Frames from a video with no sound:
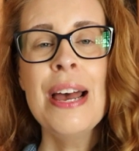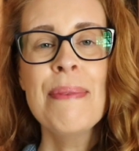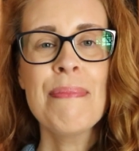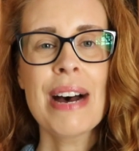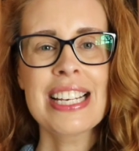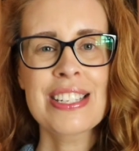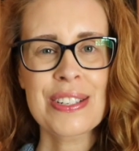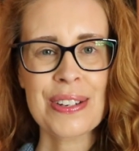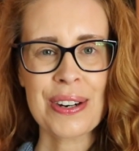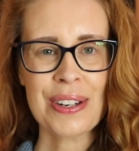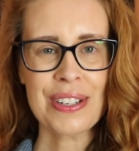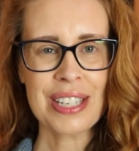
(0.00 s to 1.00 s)
My
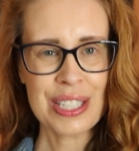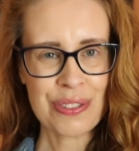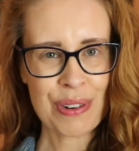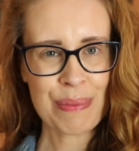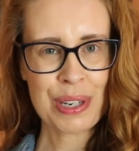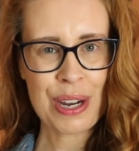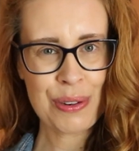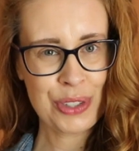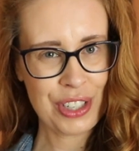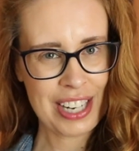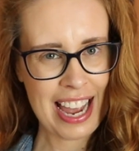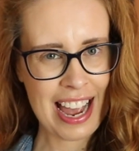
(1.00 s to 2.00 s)
skirt is from
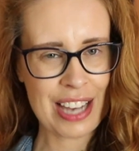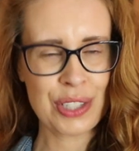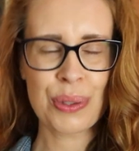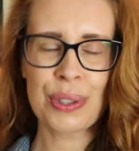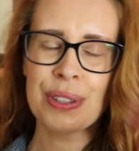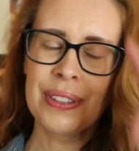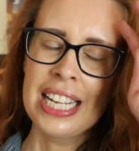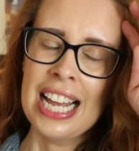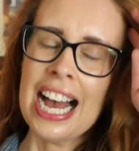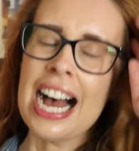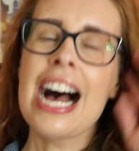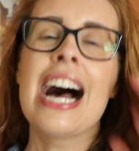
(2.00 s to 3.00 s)
Kosher Casual.
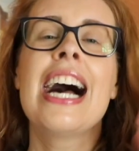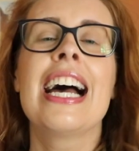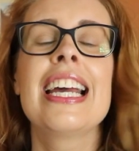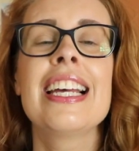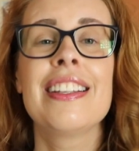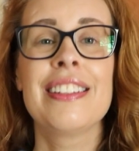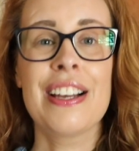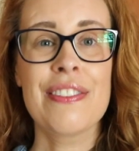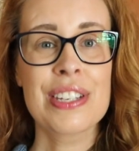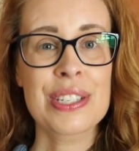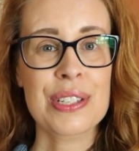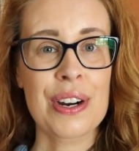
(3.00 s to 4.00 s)
I love
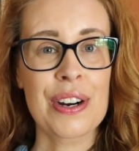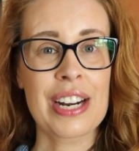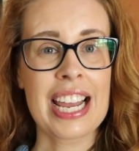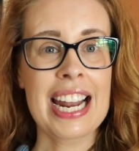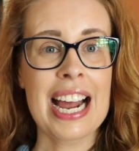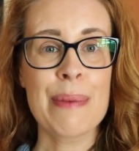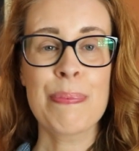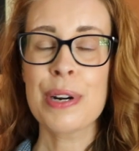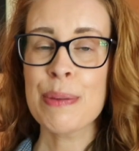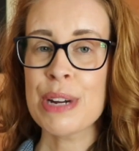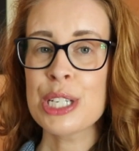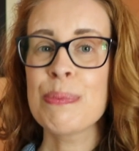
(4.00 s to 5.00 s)
this skirt and I've pretty
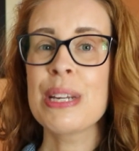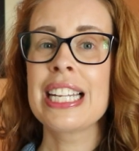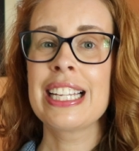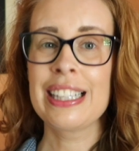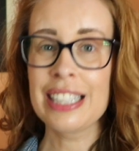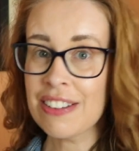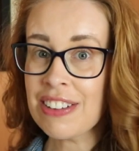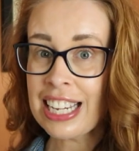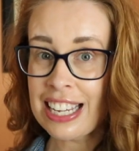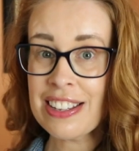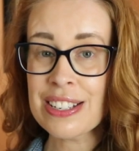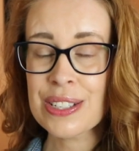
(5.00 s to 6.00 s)
much been living
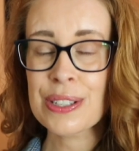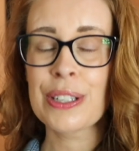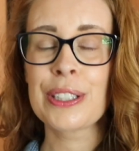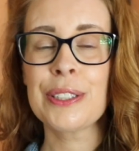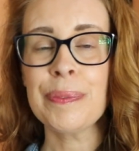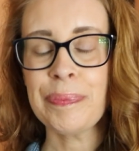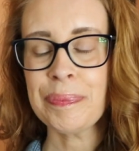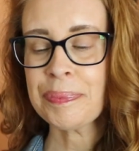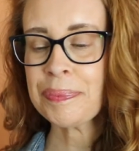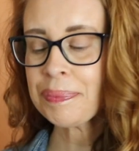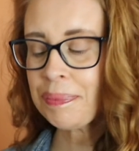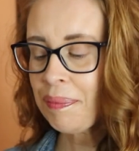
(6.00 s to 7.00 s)
in this skirt.
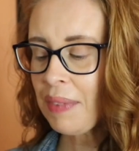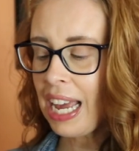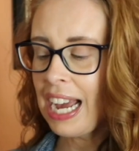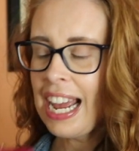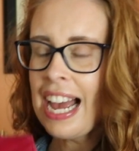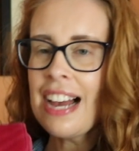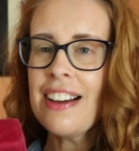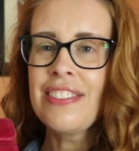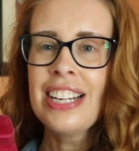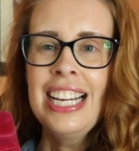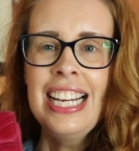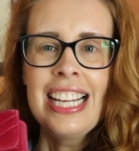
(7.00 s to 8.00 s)
I
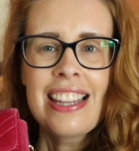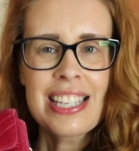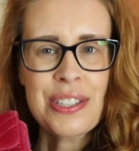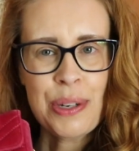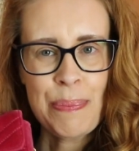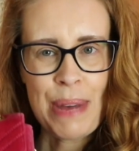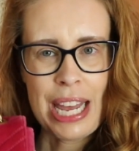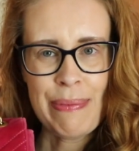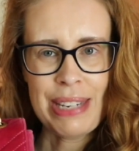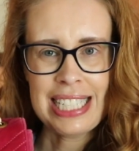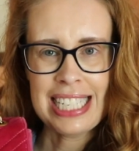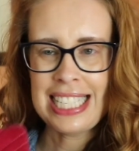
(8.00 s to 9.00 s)
have this little
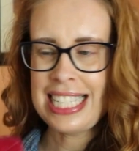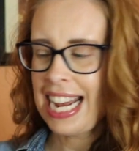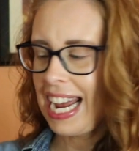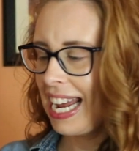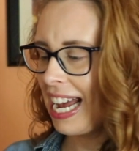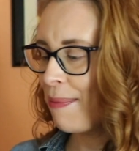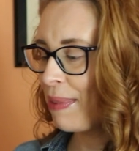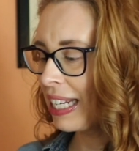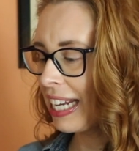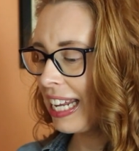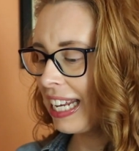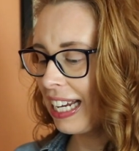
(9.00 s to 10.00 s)
baby today. I've been
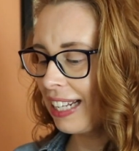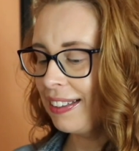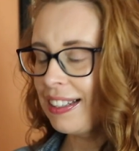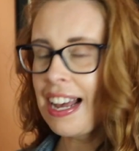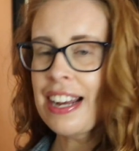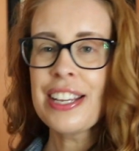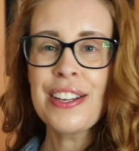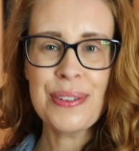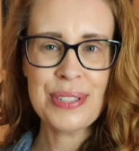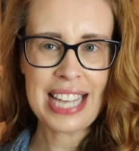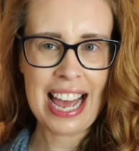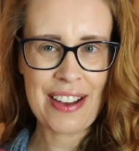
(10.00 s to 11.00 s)
getting a lot of
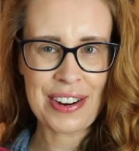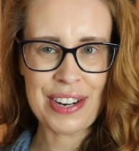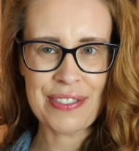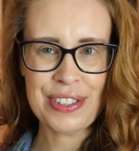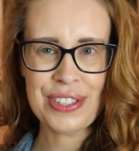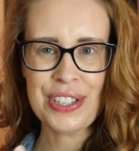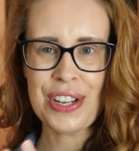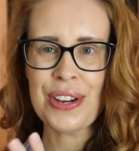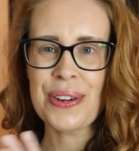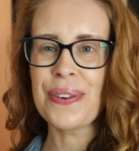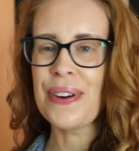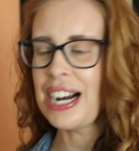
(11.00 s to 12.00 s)
use out of her,
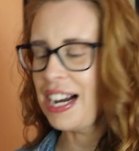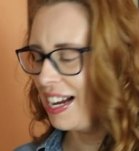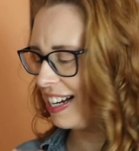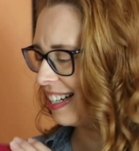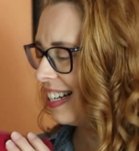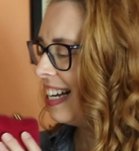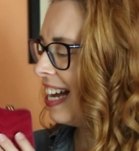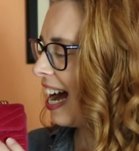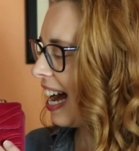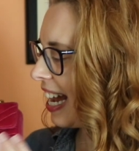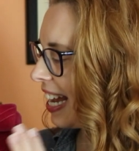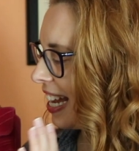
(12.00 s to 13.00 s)
so
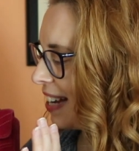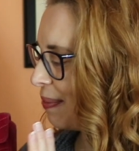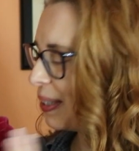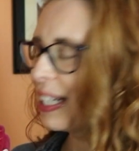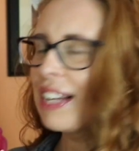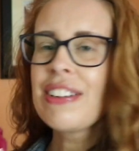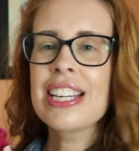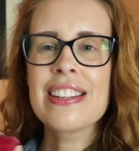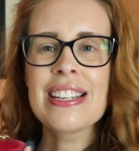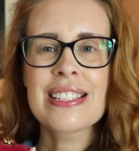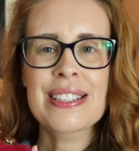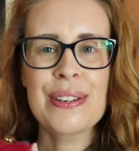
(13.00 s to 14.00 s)
I am loving
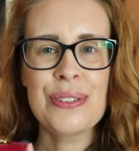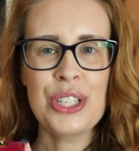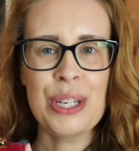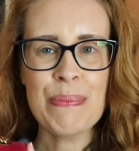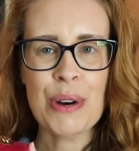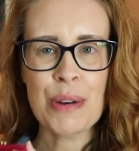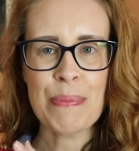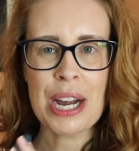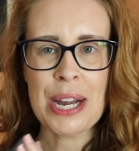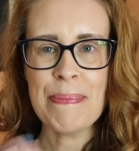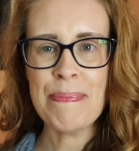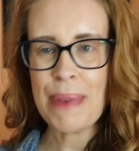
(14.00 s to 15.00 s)
this Gucci
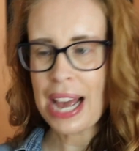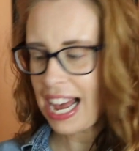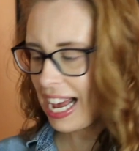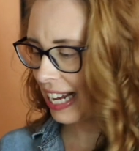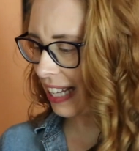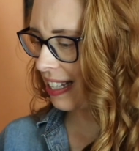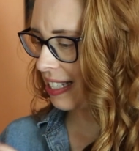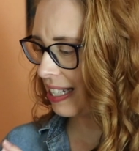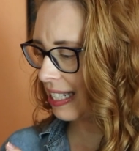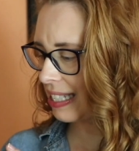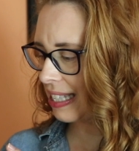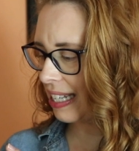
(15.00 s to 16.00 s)
Marmont bag. This
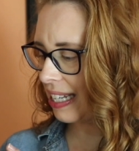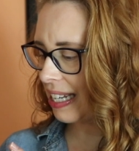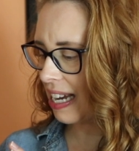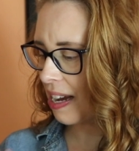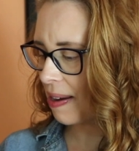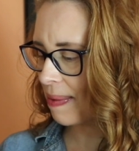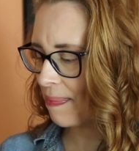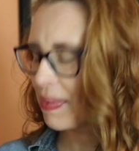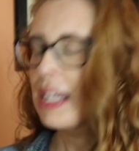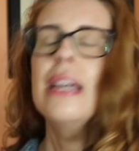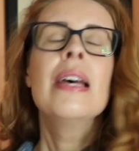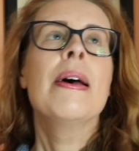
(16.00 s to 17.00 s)
is the
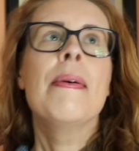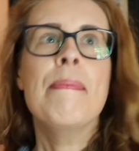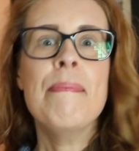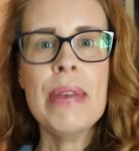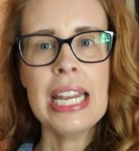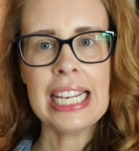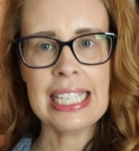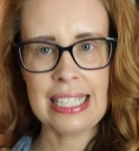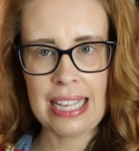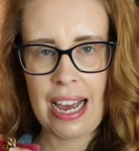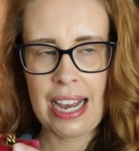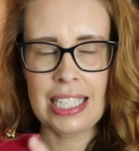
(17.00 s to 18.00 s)
mini
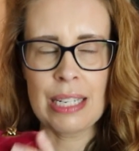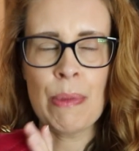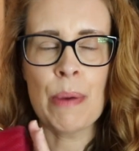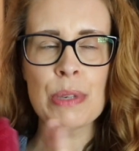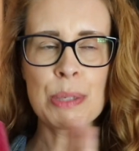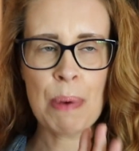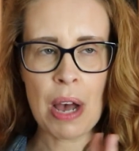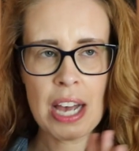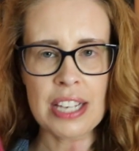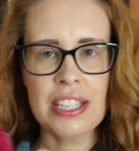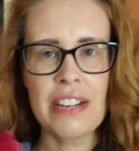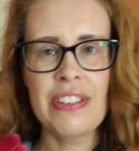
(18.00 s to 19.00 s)
size. I'm almost
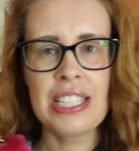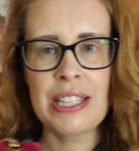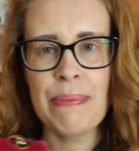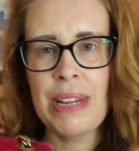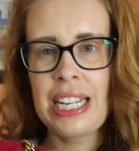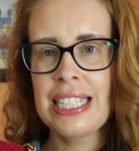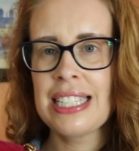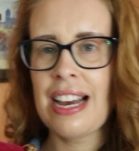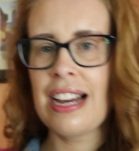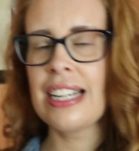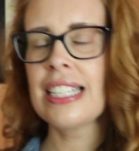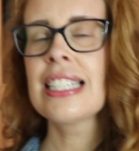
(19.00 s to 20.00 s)
positive it's the mini
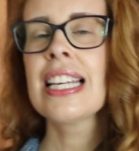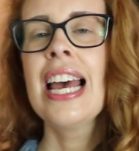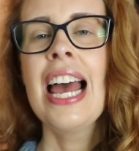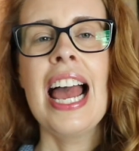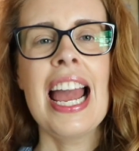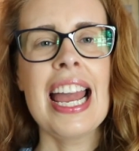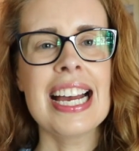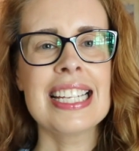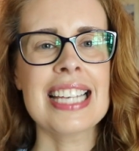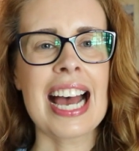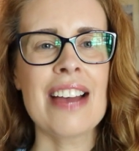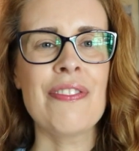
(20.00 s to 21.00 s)
size. And
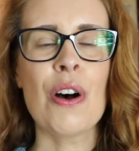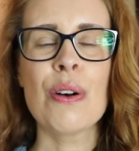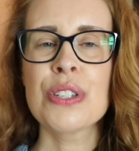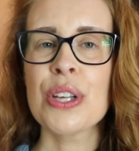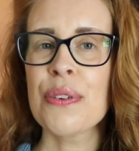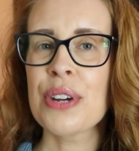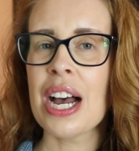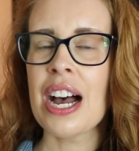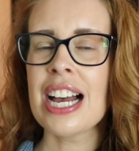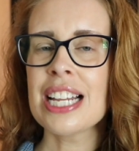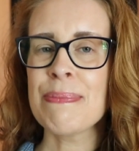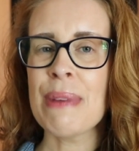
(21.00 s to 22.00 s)
I've also
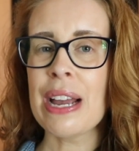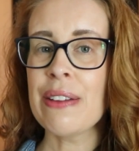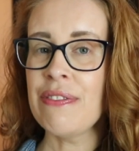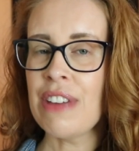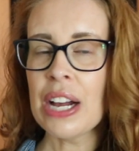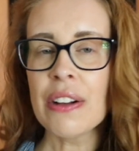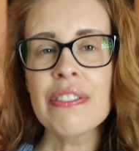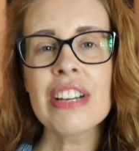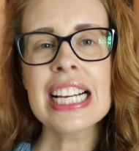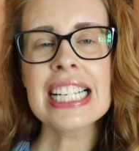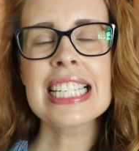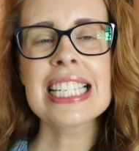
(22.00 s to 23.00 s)
got my
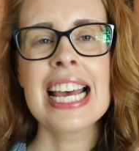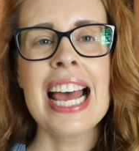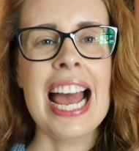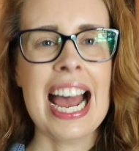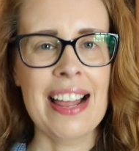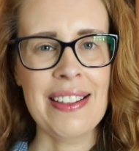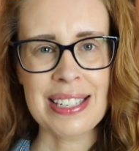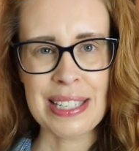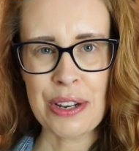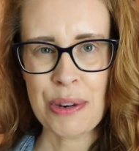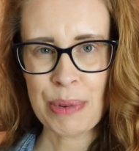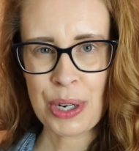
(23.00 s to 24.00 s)
velvet
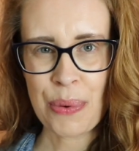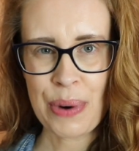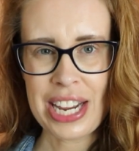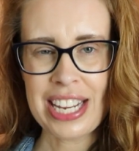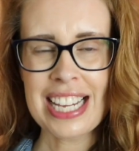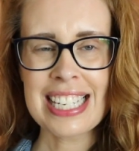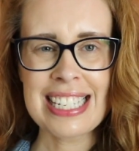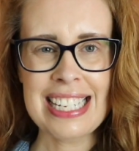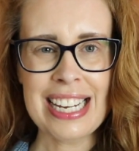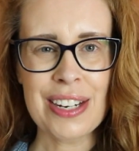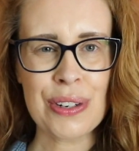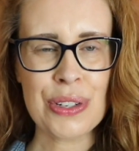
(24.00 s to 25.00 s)
Alexander McQueen
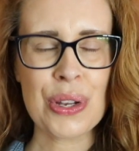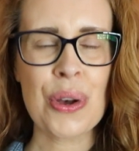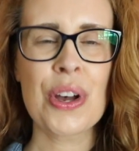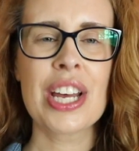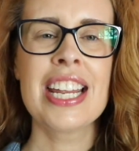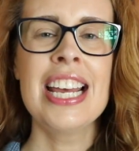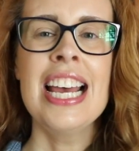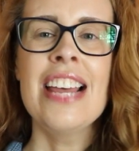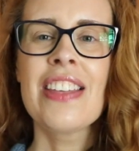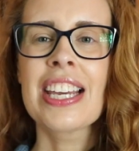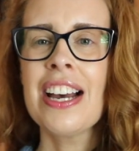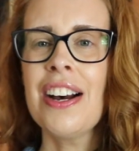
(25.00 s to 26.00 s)
sneakers on.
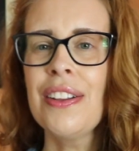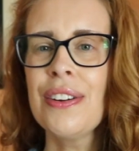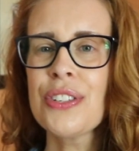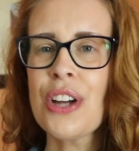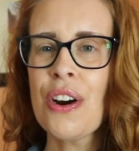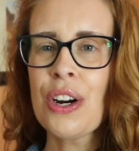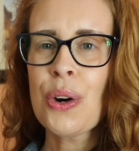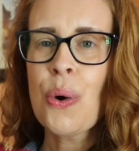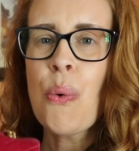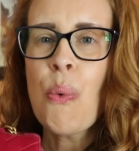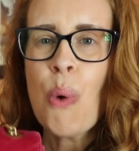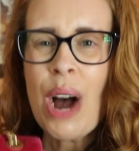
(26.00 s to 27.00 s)
The colors aren't
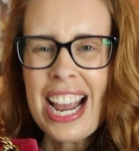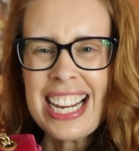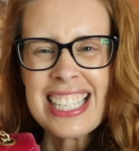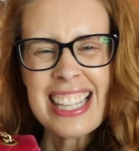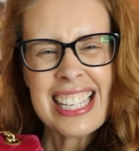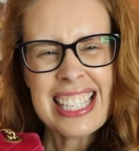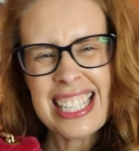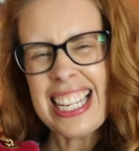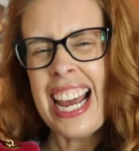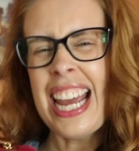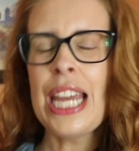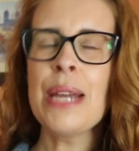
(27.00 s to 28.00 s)
quite the
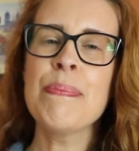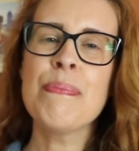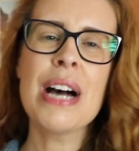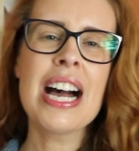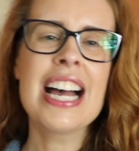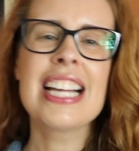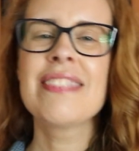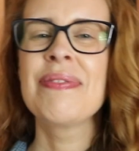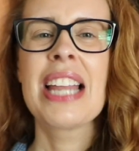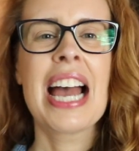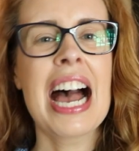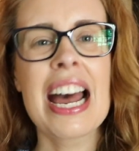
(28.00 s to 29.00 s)
same, but
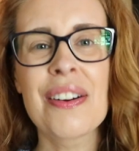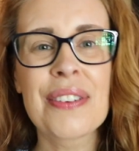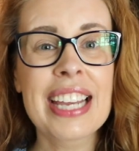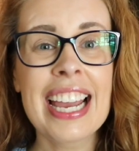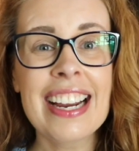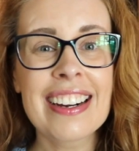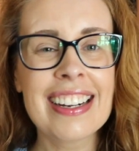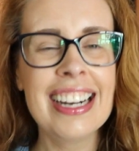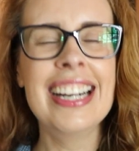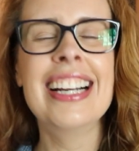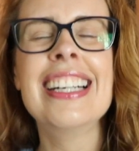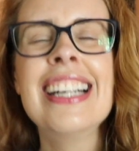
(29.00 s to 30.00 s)
I don't care.
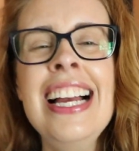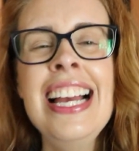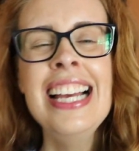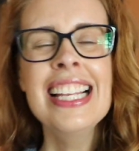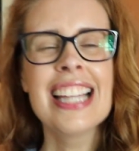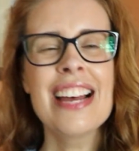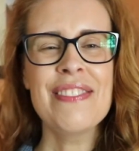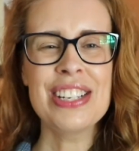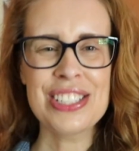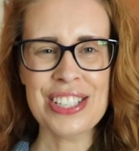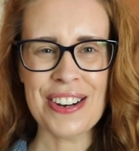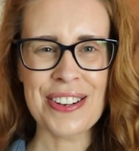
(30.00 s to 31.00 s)
Let me
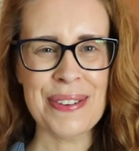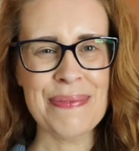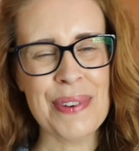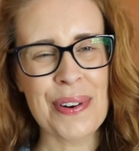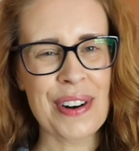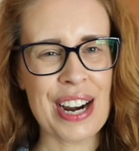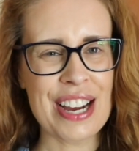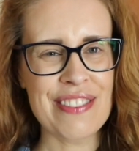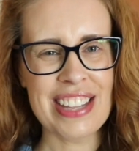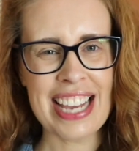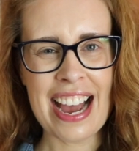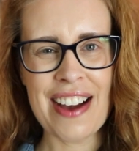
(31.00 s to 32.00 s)
show you more of
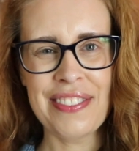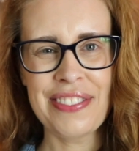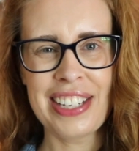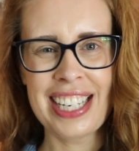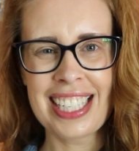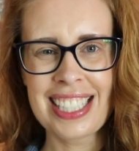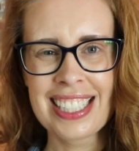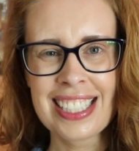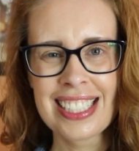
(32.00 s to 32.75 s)
the outfit.